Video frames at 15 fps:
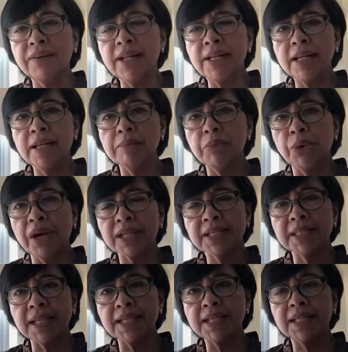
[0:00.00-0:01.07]
really more
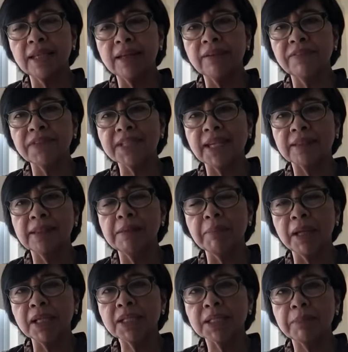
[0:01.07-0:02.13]
extensive
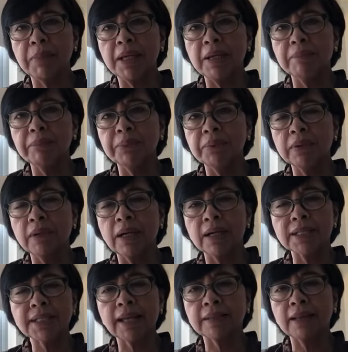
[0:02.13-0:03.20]
settlements being put, uh,
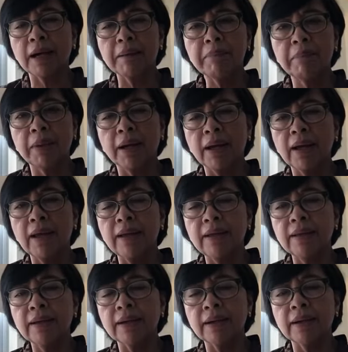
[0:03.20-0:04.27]
set up
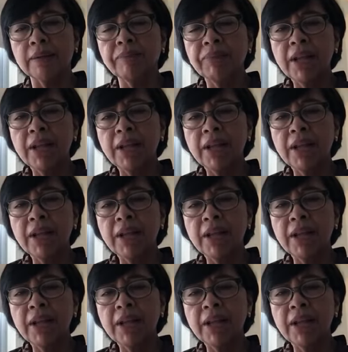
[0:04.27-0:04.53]
by uh,